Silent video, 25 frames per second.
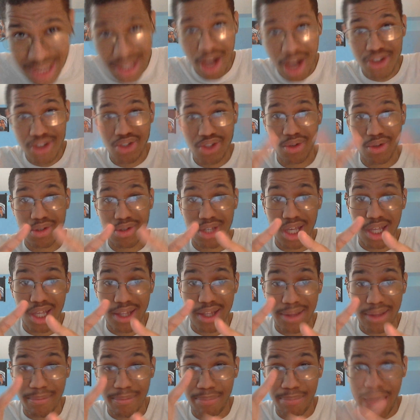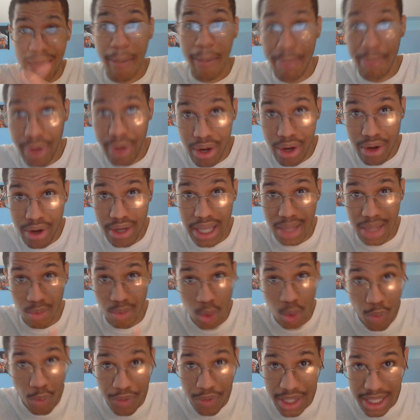thoughts on Blackbeard
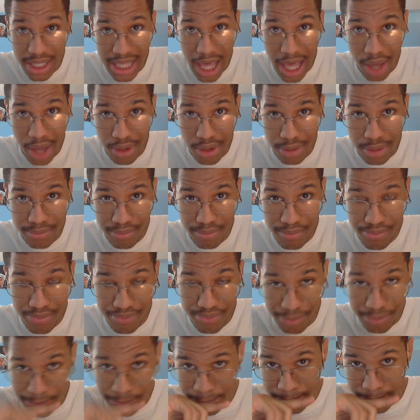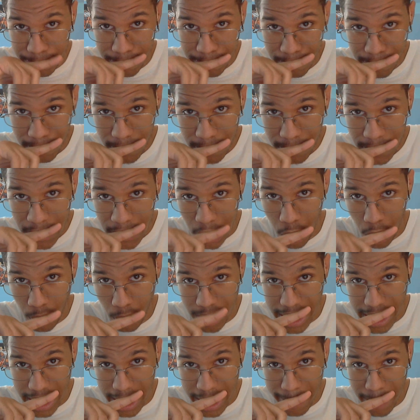and Luffy encounter?
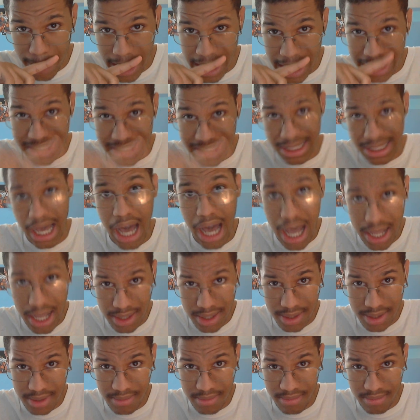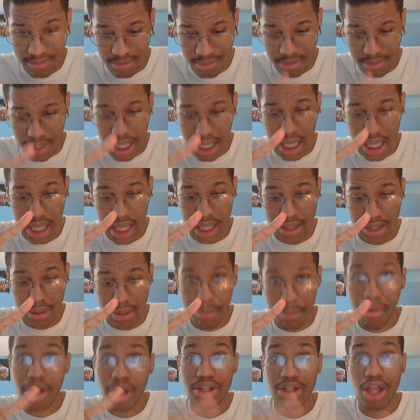Okay, Don
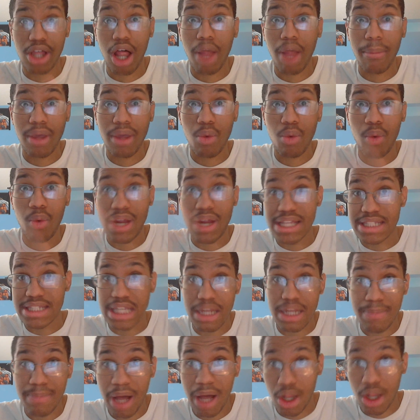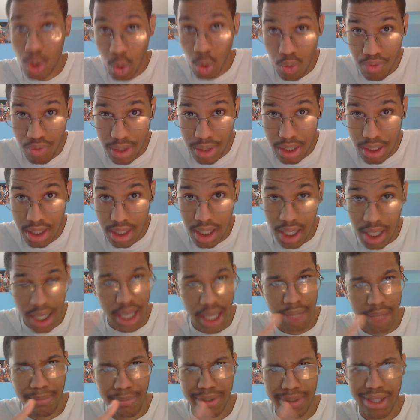and Bartholomew, what he said about Luffy
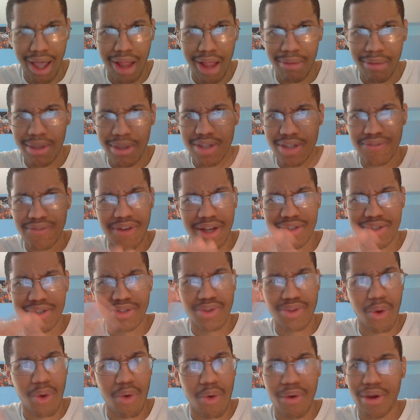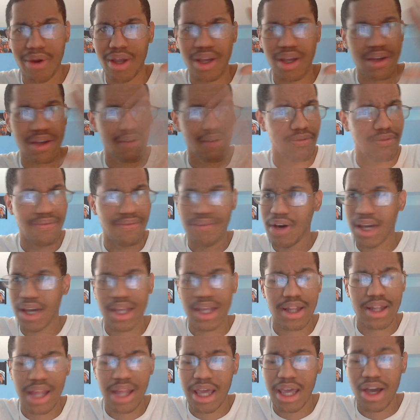and Bartholomew's fucking story?
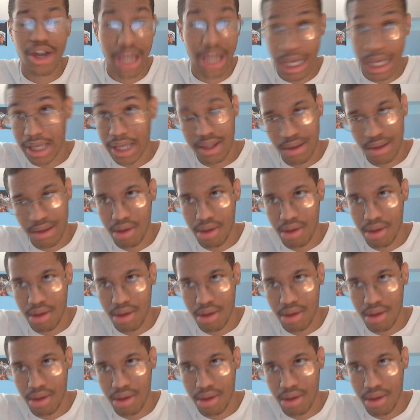Fucking like oh